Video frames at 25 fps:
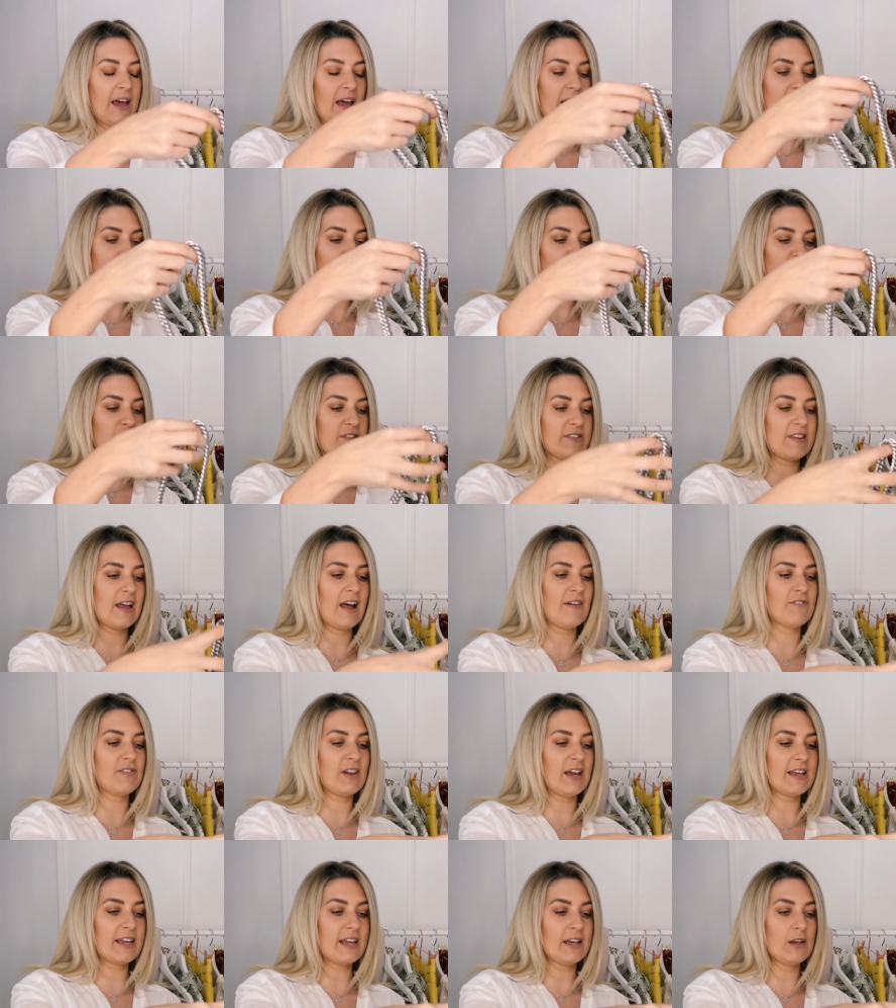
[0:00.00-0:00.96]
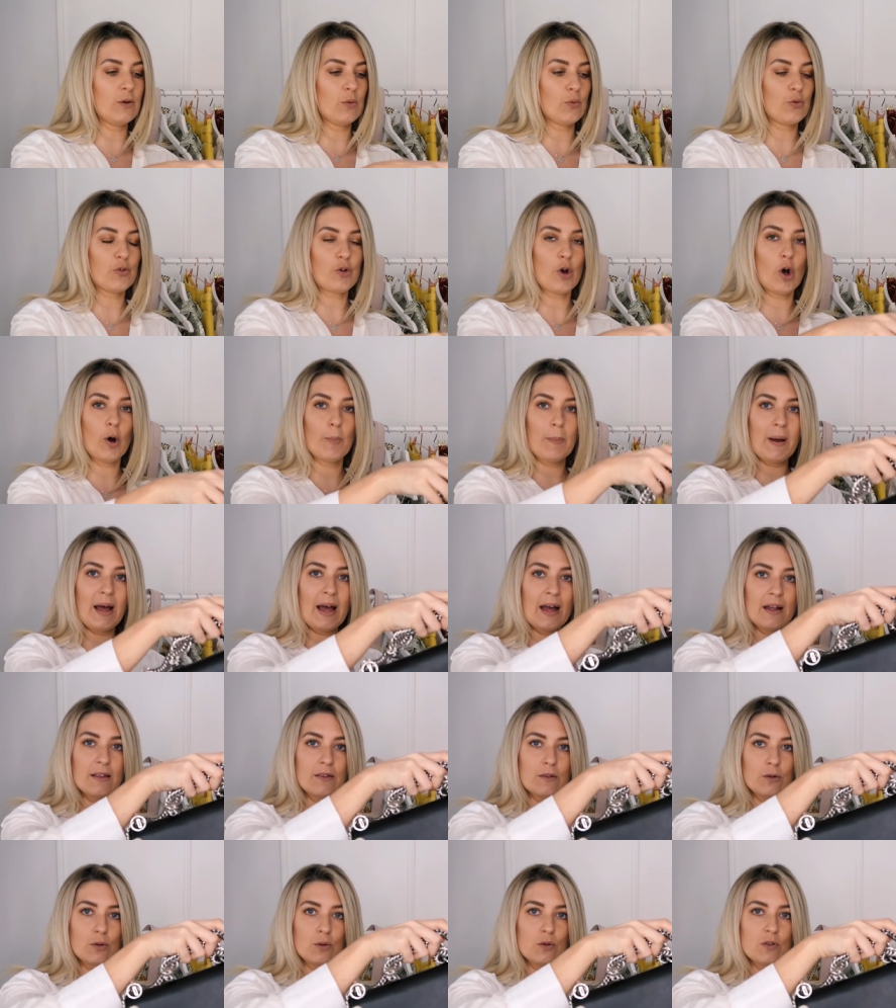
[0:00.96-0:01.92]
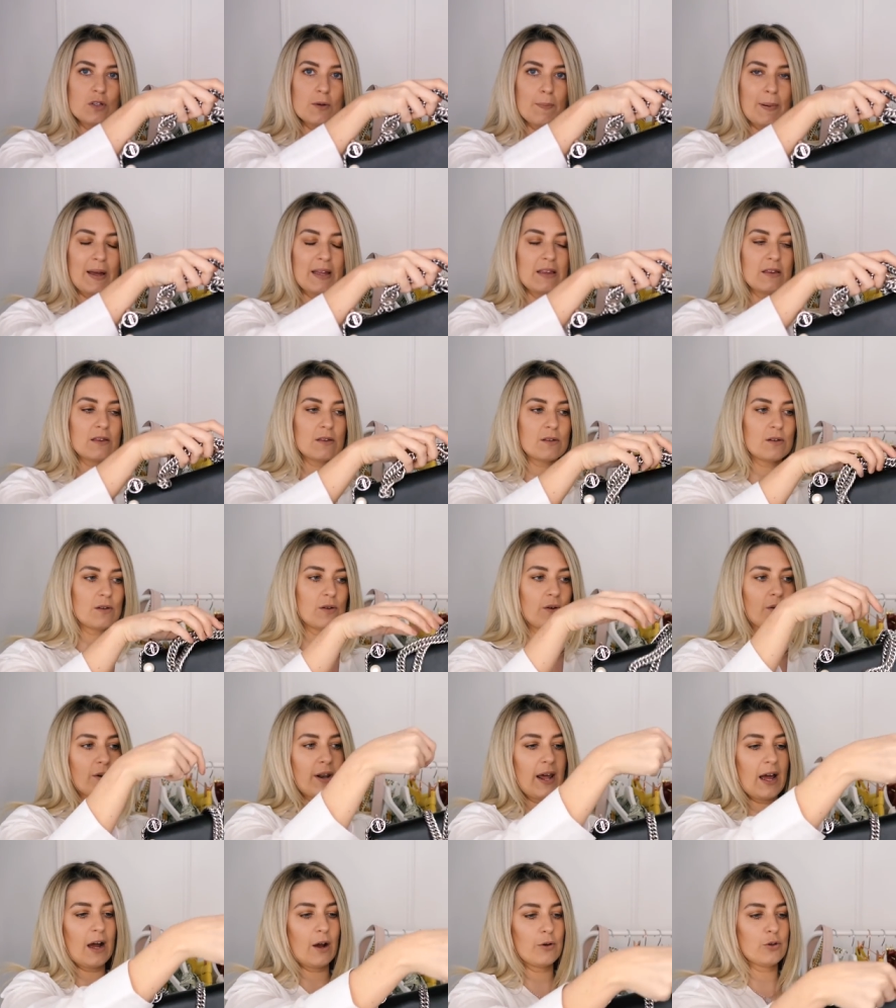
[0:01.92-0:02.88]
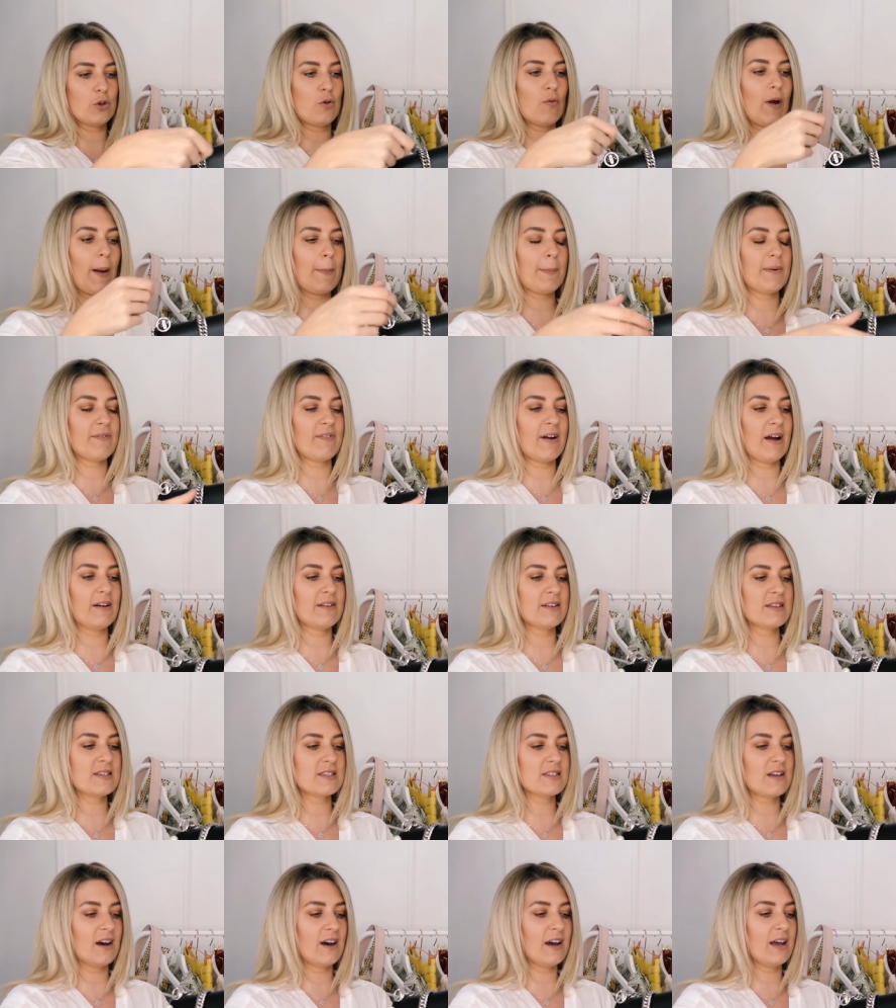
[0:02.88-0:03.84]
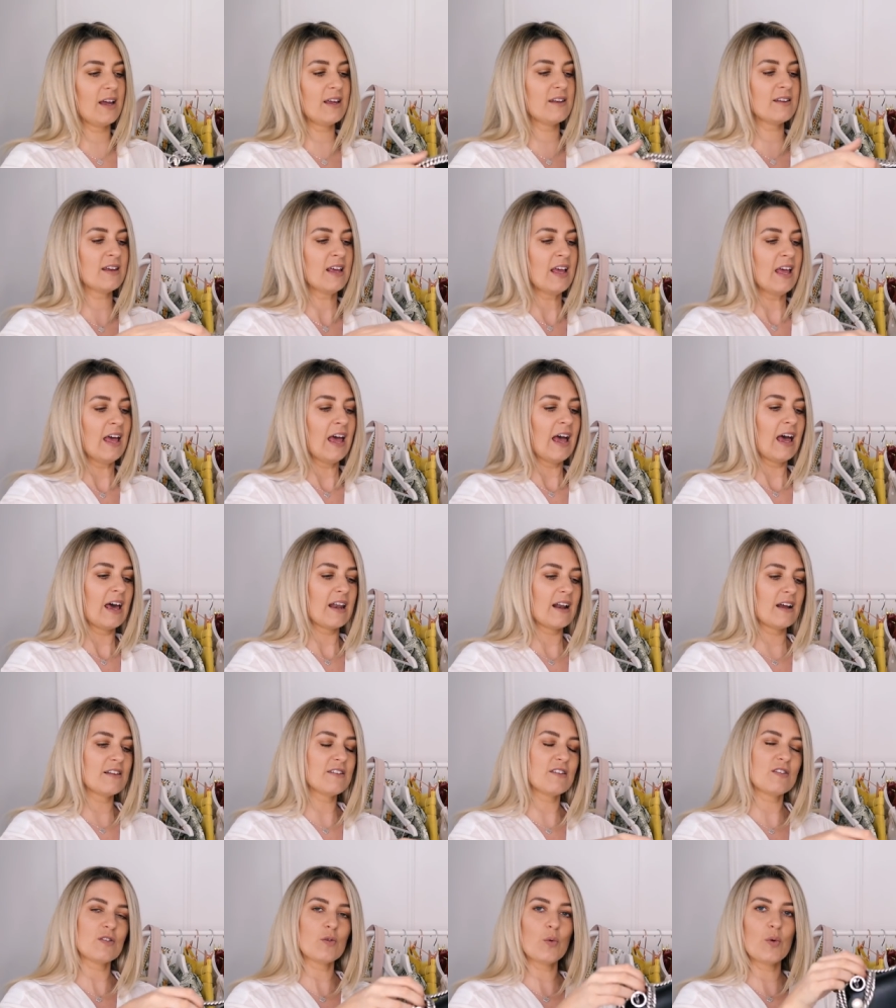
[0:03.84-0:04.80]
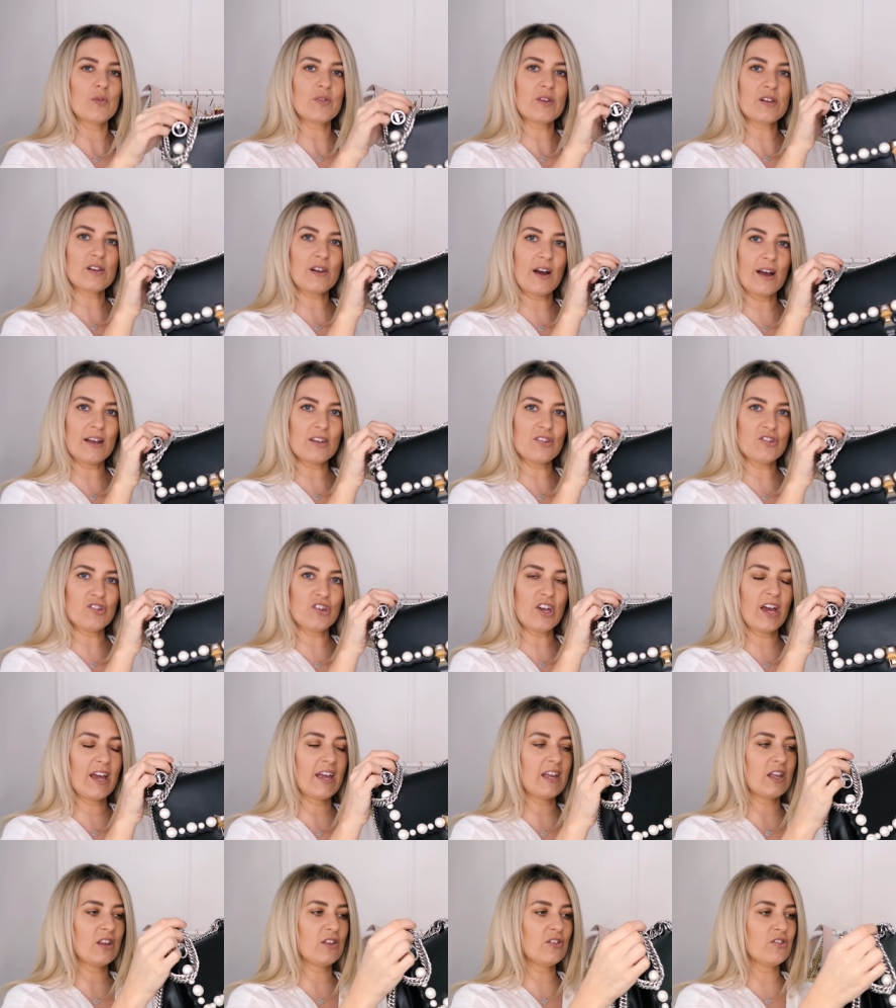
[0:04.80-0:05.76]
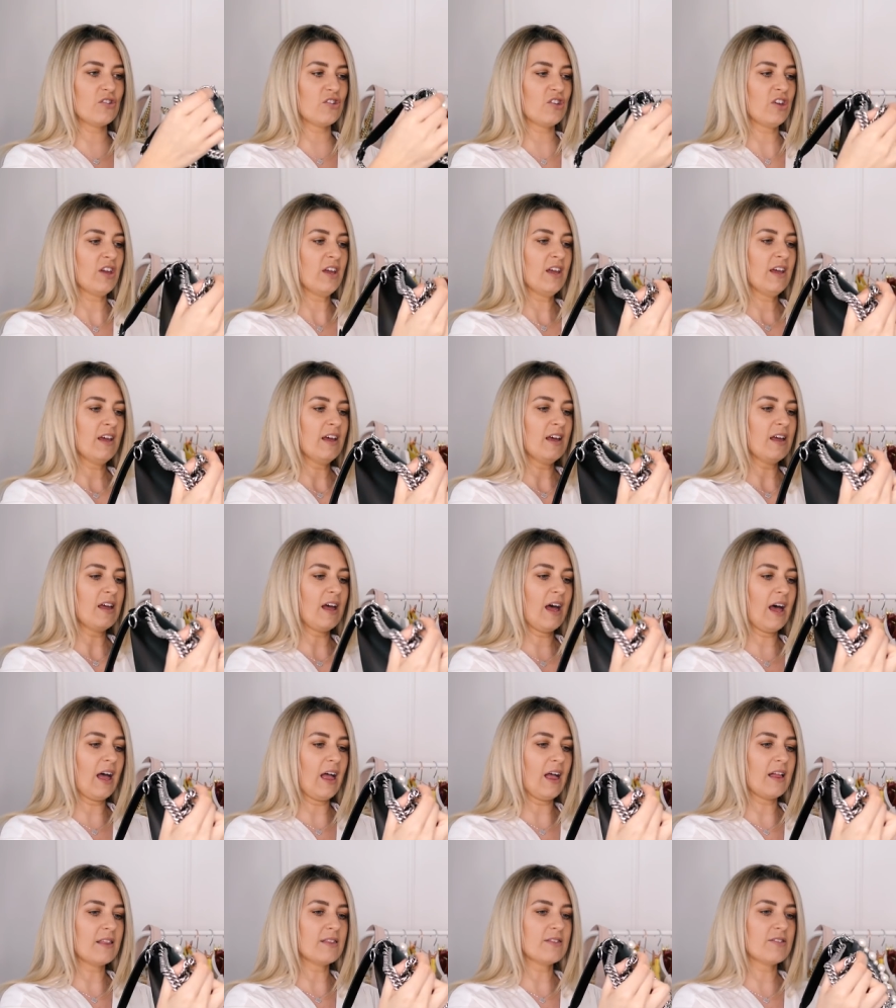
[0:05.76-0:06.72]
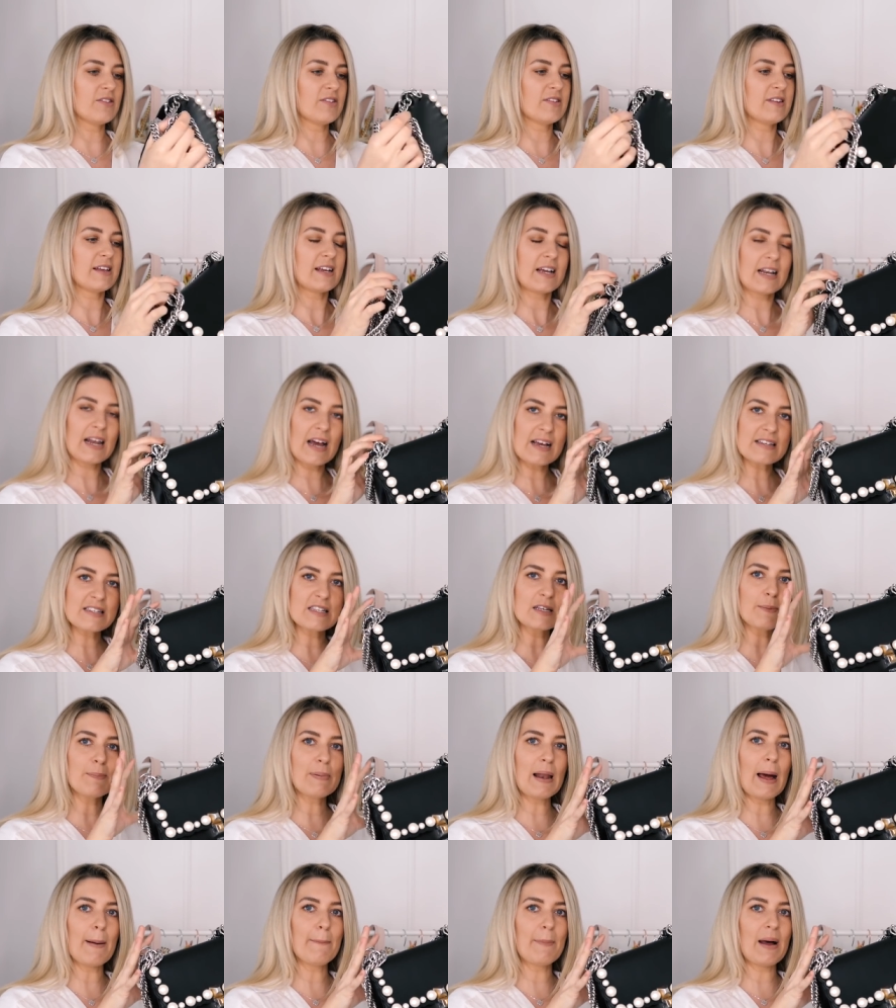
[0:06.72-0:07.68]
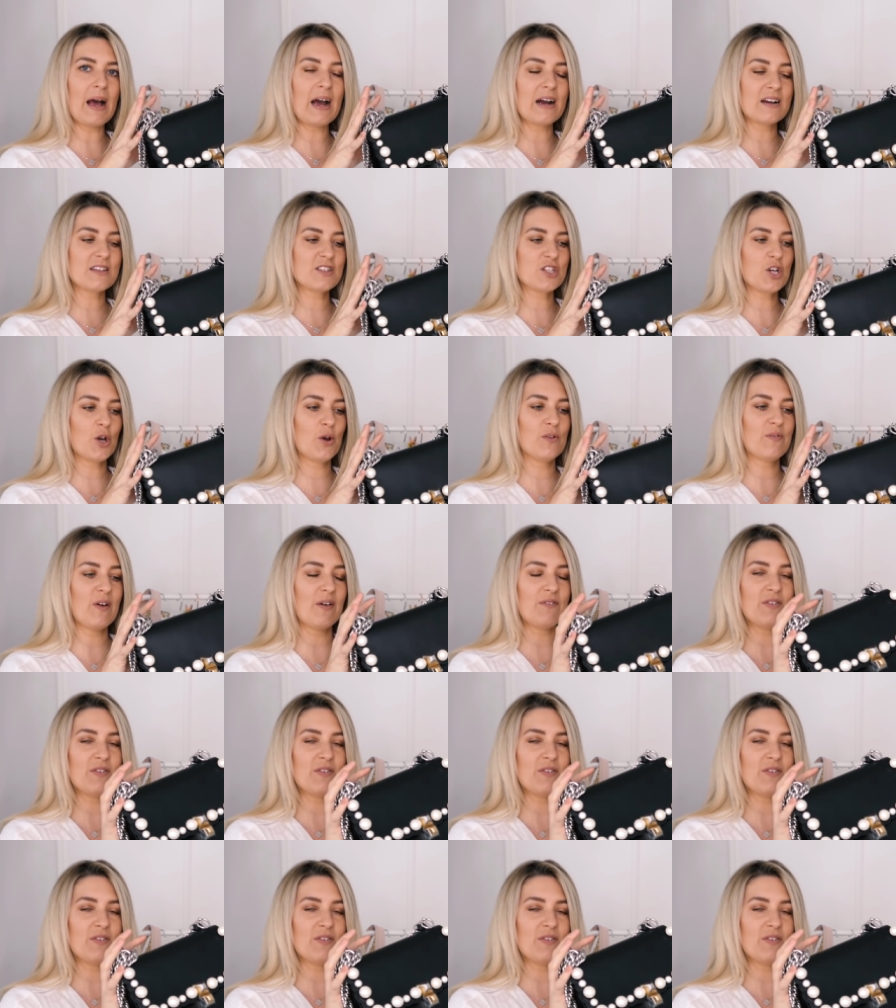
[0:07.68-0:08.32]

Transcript: and just have like a little top handle, depending on how you wrap it around inside. And I just thought it was a nice change, and just a classic black bag to go with